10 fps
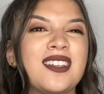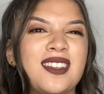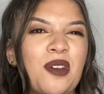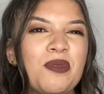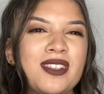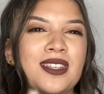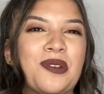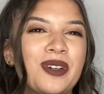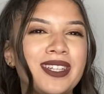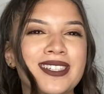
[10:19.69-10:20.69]
Can we see
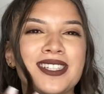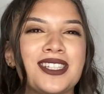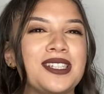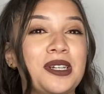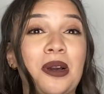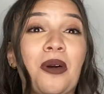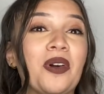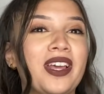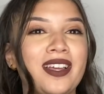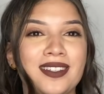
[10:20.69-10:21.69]
where this is
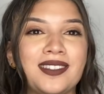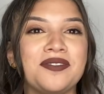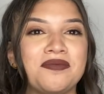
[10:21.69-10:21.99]
going?